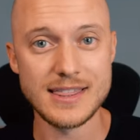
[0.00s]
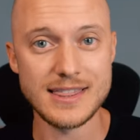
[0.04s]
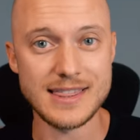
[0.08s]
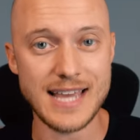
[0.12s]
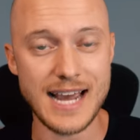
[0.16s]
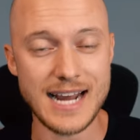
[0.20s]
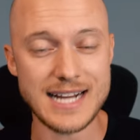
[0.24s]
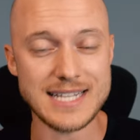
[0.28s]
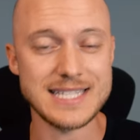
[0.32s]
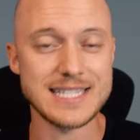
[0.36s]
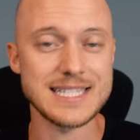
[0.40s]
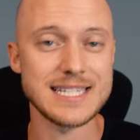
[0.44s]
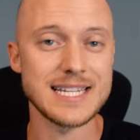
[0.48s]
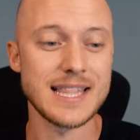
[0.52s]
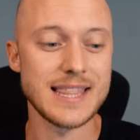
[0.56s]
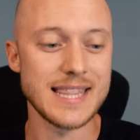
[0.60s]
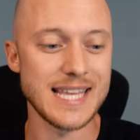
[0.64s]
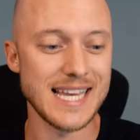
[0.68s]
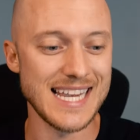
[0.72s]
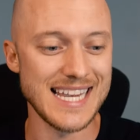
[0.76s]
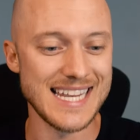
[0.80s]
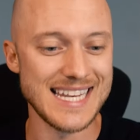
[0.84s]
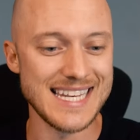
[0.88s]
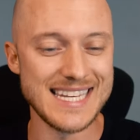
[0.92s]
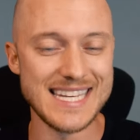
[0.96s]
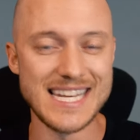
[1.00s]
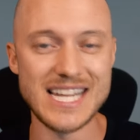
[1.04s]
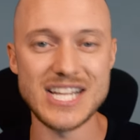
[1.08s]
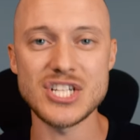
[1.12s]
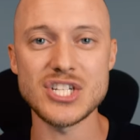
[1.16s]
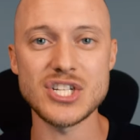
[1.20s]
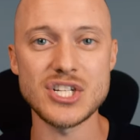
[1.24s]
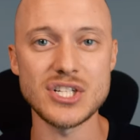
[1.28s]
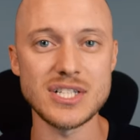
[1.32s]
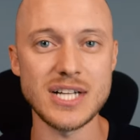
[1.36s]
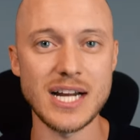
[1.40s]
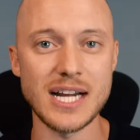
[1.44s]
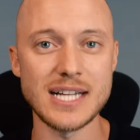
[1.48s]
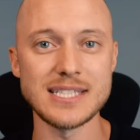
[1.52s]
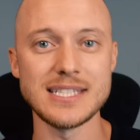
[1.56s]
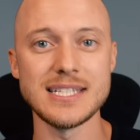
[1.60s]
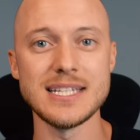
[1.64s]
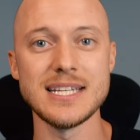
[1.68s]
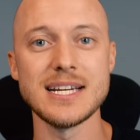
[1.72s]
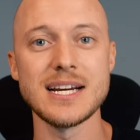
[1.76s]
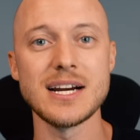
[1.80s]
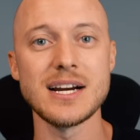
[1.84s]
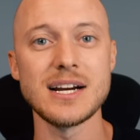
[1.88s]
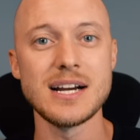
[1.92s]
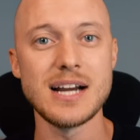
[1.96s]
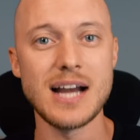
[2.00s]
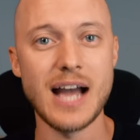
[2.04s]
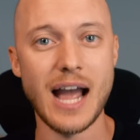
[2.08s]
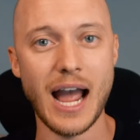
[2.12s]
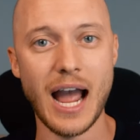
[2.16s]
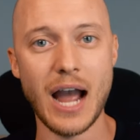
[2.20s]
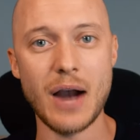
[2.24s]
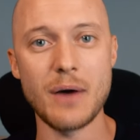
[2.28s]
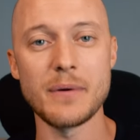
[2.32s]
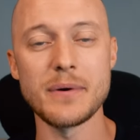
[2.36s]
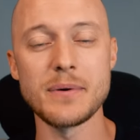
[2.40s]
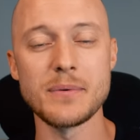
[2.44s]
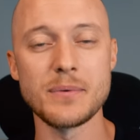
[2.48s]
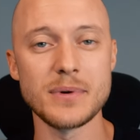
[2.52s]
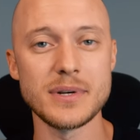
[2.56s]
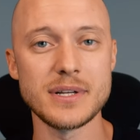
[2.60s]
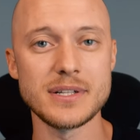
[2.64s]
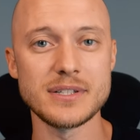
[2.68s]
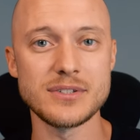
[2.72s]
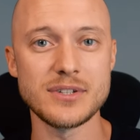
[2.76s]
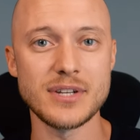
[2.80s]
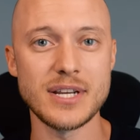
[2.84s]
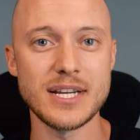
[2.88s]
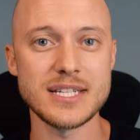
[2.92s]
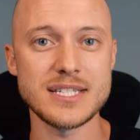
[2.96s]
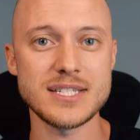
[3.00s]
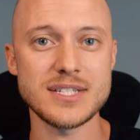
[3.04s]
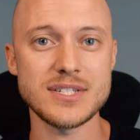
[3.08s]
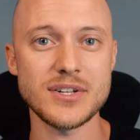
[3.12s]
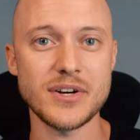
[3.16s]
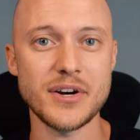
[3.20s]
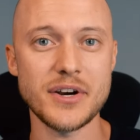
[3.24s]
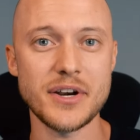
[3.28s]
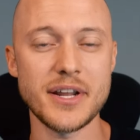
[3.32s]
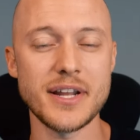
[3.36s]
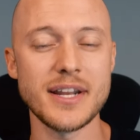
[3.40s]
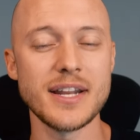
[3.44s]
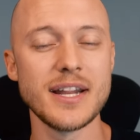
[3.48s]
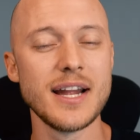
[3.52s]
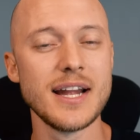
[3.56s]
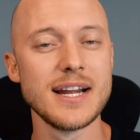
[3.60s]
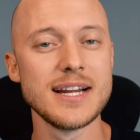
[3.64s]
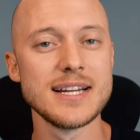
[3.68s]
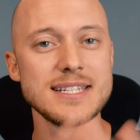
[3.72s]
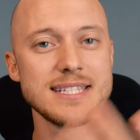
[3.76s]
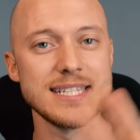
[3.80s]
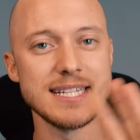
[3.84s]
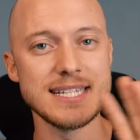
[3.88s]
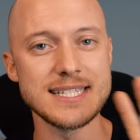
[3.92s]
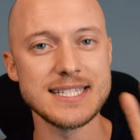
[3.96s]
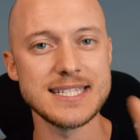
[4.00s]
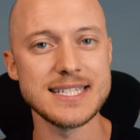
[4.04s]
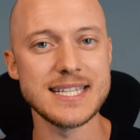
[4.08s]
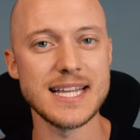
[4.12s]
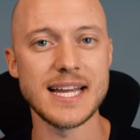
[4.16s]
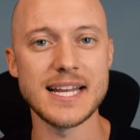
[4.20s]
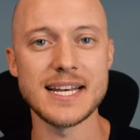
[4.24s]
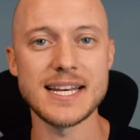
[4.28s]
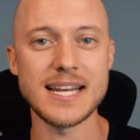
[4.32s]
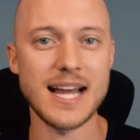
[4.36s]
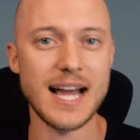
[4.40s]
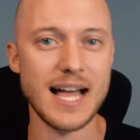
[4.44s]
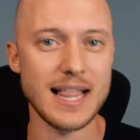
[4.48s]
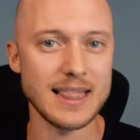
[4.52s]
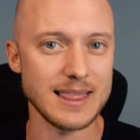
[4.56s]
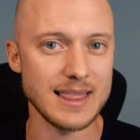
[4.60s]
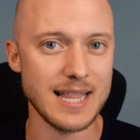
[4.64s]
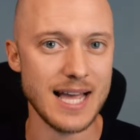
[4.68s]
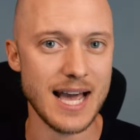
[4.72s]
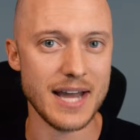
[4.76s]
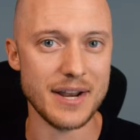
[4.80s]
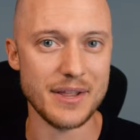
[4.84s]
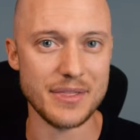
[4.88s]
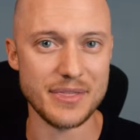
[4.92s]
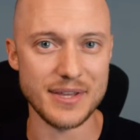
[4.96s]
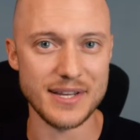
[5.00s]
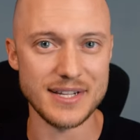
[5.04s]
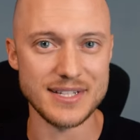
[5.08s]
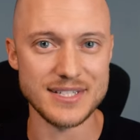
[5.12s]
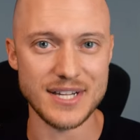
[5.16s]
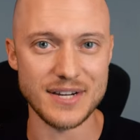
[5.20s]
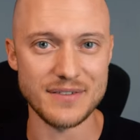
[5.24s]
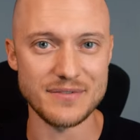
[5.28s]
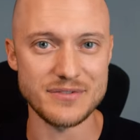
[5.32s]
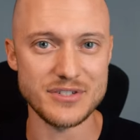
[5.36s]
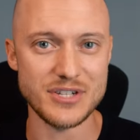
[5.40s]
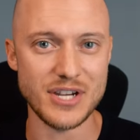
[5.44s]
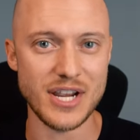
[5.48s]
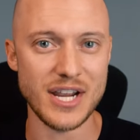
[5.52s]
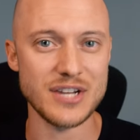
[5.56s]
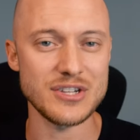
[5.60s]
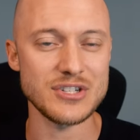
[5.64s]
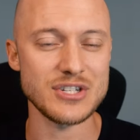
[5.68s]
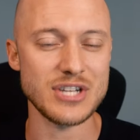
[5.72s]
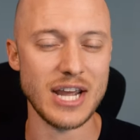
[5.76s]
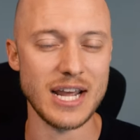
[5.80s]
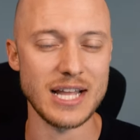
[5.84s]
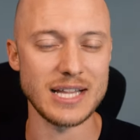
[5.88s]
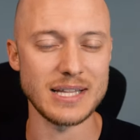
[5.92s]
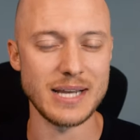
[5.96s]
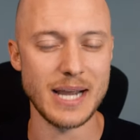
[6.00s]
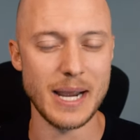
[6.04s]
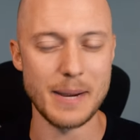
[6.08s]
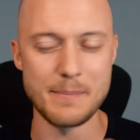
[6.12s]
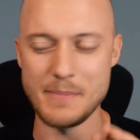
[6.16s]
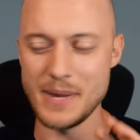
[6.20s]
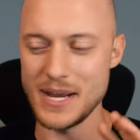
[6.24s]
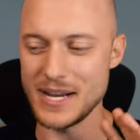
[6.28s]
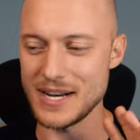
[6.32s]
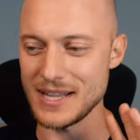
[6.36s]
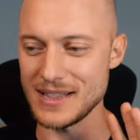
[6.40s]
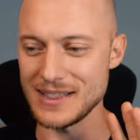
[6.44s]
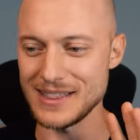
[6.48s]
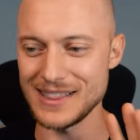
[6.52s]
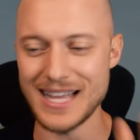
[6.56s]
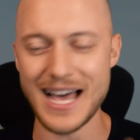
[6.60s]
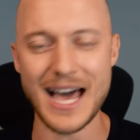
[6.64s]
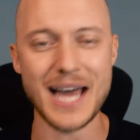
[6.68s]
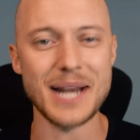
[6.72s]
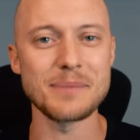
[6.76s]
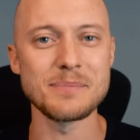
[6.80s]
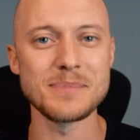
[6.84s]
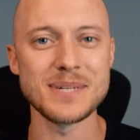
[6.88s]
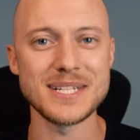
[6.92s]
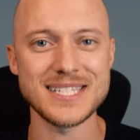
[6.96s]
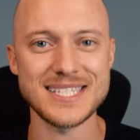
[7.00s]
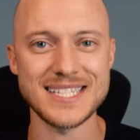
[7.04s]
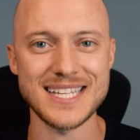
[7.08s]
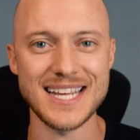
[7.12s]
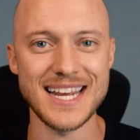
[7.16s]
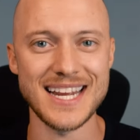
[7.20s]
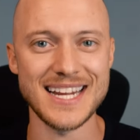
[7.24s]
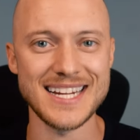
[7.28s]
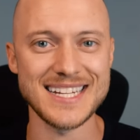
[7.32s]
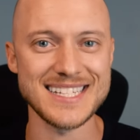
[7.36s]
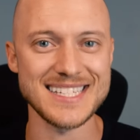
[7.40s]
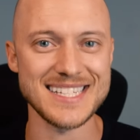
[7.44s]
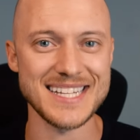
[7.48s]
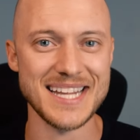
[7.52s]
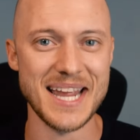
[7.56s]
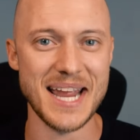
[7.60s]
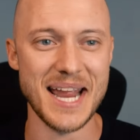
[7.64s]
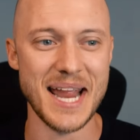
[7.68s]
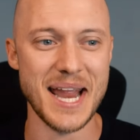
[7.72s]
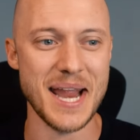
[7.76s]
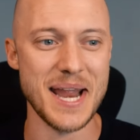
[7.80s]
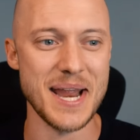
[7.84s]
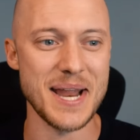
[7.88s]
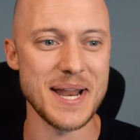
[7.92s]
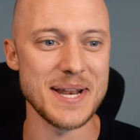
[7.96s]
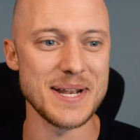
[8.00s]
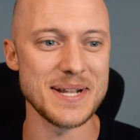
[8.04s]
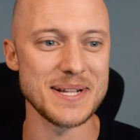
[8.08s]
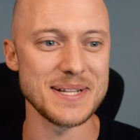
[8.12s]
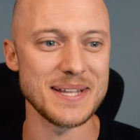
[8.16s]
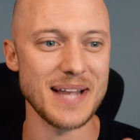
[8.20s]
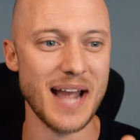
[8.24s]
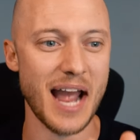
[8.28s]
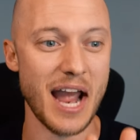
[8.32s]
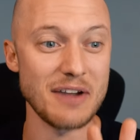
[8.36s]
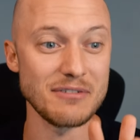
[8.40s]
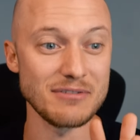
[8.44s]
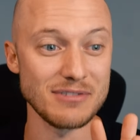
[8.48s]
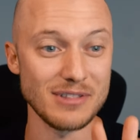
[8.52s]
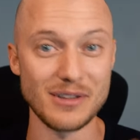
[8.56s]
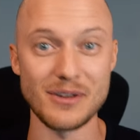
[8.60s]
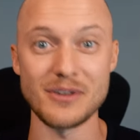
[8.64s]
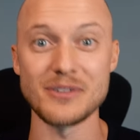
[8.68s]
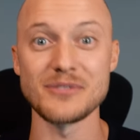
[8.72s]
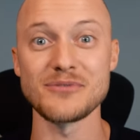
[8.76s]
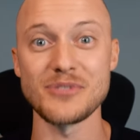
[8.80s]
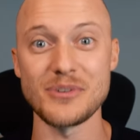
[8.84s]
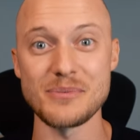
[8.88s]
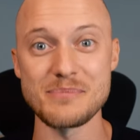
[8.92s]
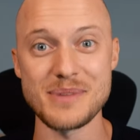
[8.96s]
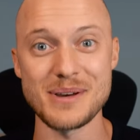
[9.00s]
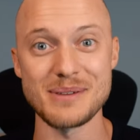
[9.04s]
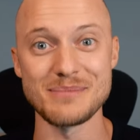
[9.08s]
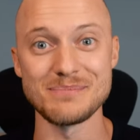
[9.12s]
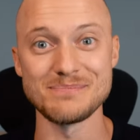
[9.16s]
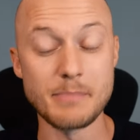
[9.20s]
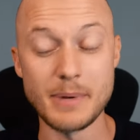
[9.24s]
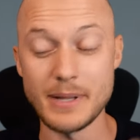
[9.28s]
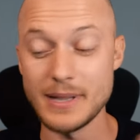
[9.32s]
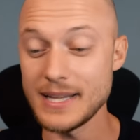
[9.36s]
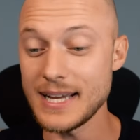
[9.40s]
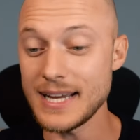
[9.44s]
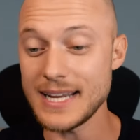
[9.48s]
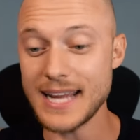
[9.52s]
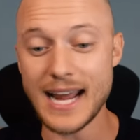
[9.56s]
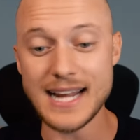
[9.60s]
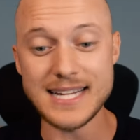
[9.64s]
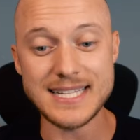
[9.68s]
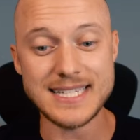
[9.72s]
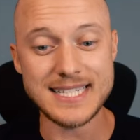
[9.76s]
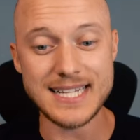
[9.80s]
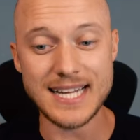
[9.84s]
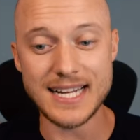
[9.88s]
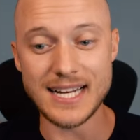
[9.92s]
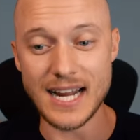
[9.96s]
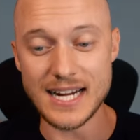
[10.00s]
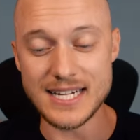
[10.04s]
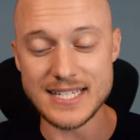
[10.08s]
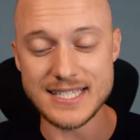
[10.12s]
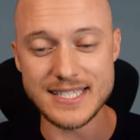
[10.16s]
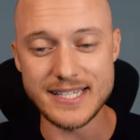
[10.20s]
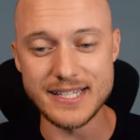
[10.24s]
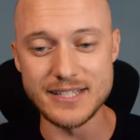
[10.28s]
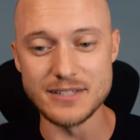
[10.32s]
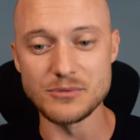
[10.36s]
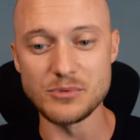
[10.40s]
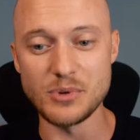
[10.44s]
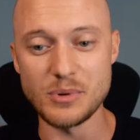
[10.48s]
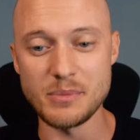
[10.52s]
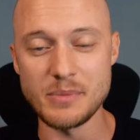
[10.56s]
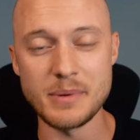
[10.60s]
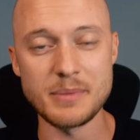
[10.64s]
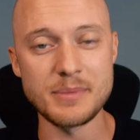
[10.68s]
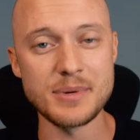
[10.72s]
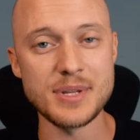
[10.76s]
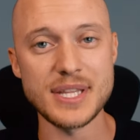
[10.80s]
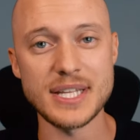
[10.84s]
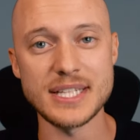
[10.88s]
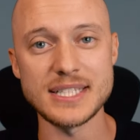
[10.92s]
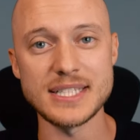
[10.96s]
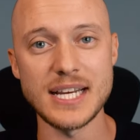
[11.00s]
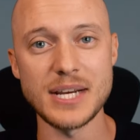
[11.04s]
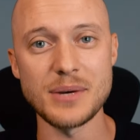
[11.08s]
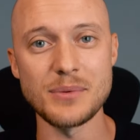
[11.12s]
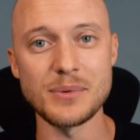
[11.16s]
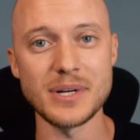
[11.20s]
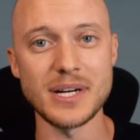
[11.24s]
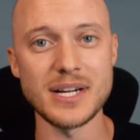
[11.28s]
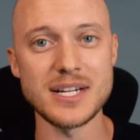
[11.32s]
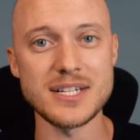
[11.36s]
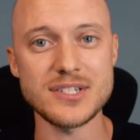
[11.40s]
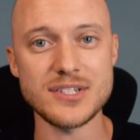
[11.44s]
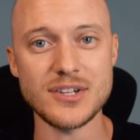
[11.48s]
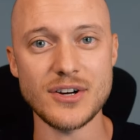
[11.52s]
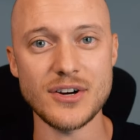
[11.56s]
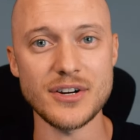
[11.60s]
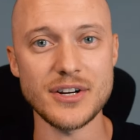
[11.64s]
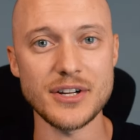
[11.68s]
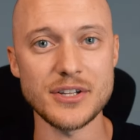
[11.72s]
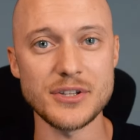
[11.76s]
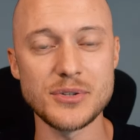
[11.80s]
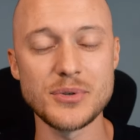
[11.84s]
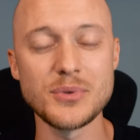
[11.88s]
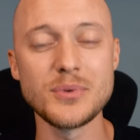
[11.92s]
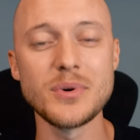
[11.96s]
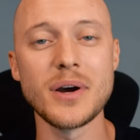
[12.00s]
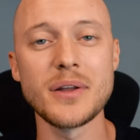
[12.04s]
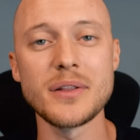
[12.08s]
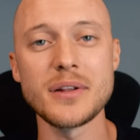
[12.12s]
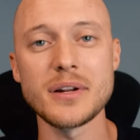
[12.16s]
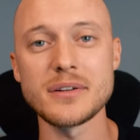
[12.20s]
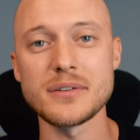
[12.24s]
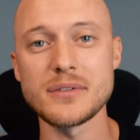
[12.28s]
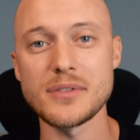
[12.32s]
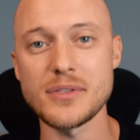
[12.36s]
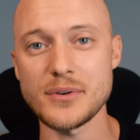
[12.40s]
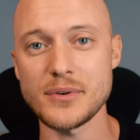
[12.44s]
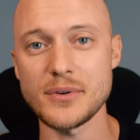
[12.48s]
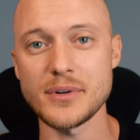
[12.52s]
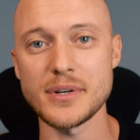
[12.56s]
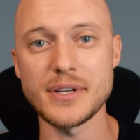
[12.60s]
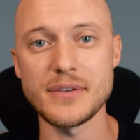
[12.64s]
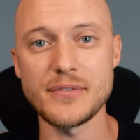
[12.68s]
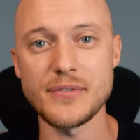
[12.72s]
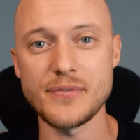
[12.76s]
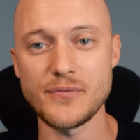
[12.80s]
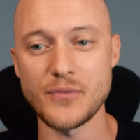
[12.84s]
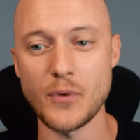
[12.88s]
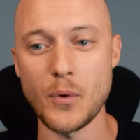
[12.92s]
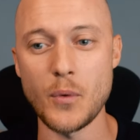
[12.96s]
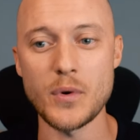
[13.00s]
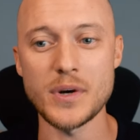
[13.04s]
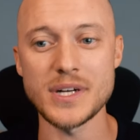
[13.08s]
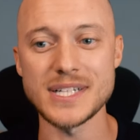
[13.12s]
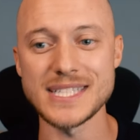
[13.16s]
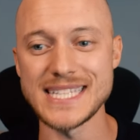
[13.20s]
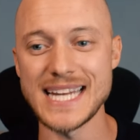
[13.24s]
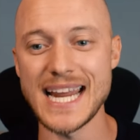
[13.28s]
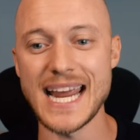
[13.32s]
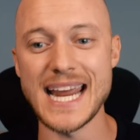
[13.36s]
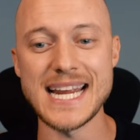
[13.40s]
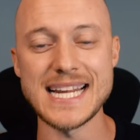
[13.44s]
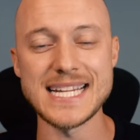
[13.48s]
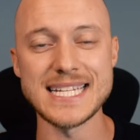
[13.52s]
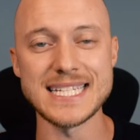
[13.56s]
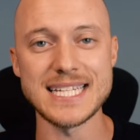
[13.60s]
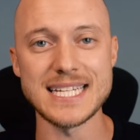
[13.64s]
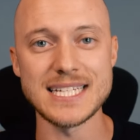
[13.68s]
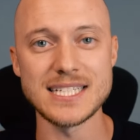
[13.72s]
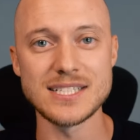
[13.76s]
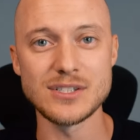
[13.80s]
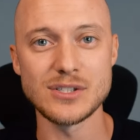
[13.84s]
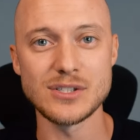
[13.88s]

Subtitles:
That's the initial idea, how I wanted to get started. Since then, a lot of things have changed. I made a lot of mistakes and I've learned from them. But like I said, I still remember the day when I started, 234 days